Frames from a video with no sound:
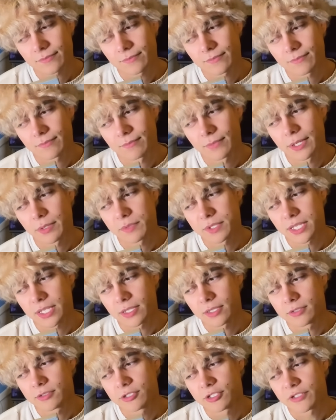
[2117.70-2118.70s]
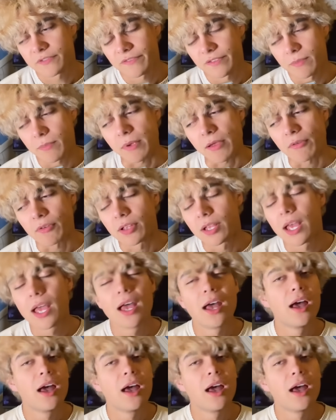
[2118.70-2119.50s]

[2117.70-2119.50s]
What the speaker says: But it was like literally just for the Be Real.